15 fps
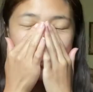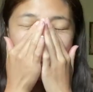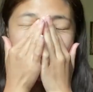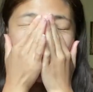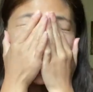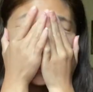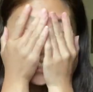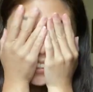It
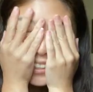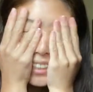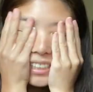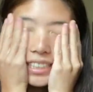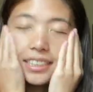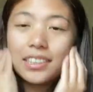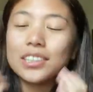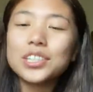was such a good
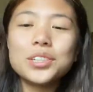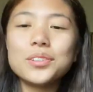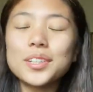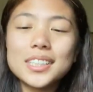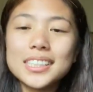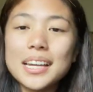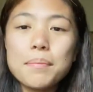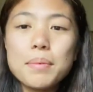deal too,
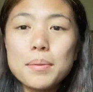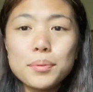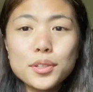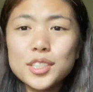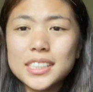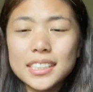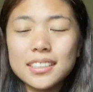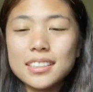because like people
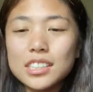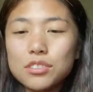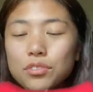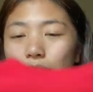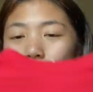are selling these for